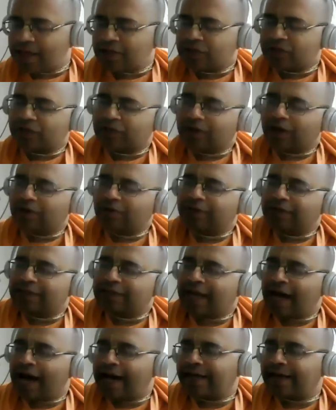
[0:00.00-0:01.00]
So now
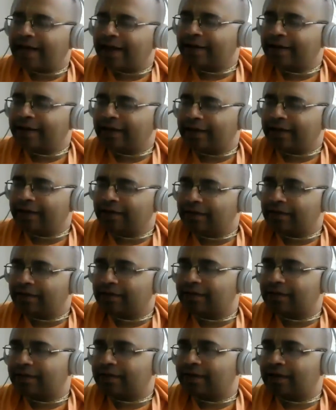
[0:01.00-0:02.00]
this hierarchy,
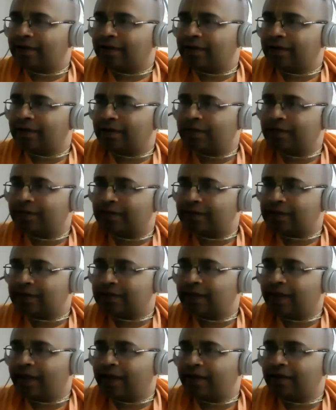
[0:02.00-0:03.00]
uh,
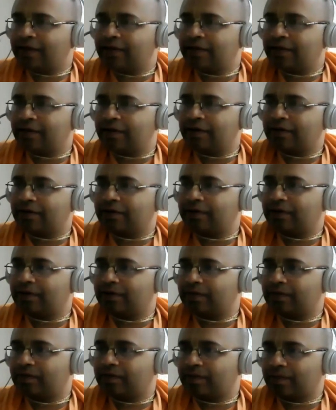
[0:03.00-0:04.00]
just like in the
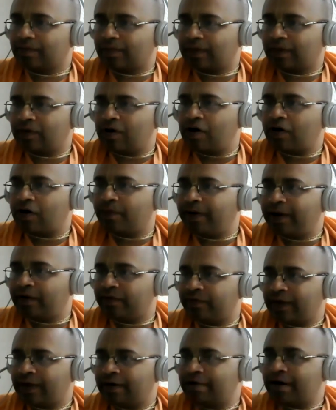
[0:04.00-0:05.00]

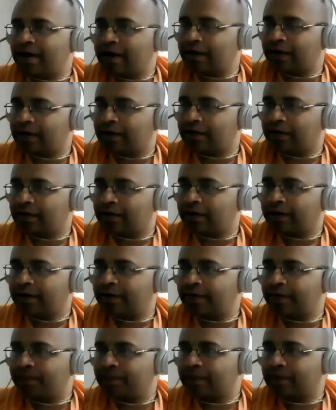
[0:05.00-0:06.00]
government we have hierarchy, right?
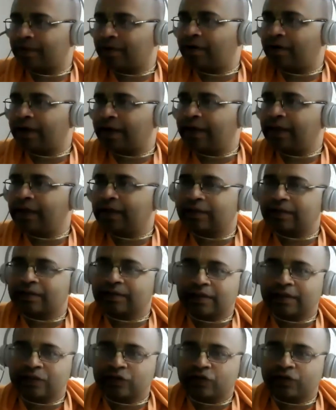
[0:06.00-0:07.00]
Or any
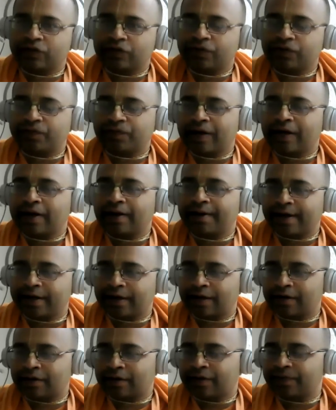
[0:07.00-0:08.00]
institute we have
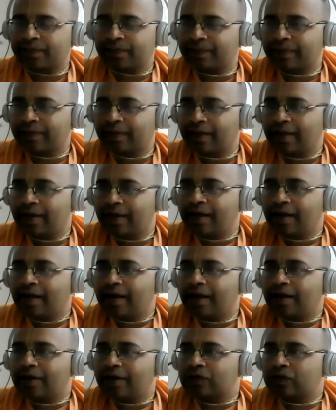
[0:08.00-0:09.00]
hierarchy.
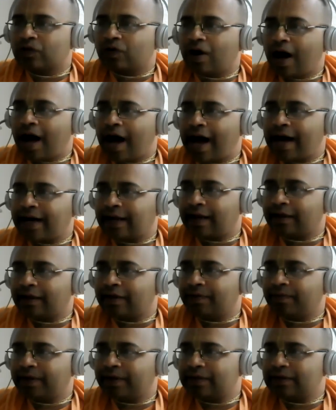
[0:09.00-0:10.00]
So a
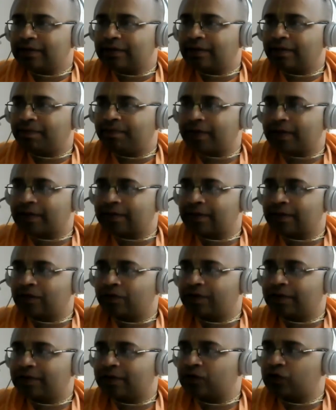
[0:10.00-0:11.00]
hierarchy means the person
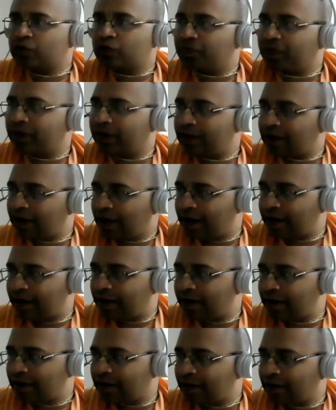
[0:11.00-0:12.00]
who is in superior
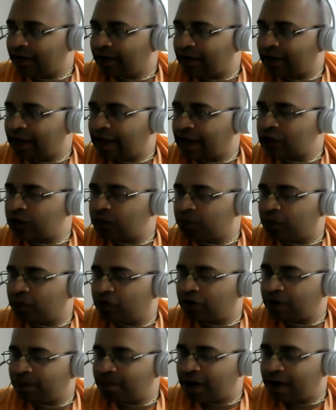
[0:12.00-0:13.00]
hierarchy, he has
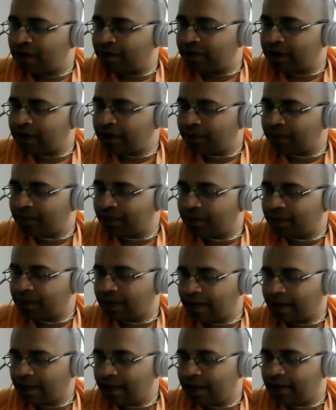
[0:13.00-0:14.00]
more power
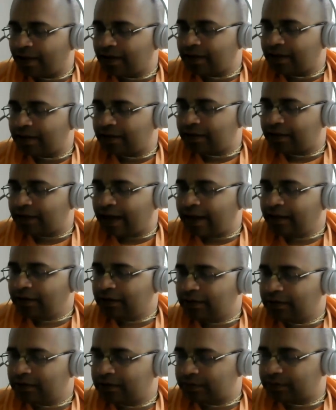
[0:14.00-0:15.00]

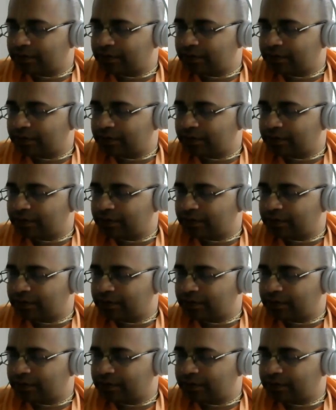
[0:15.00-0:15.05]
than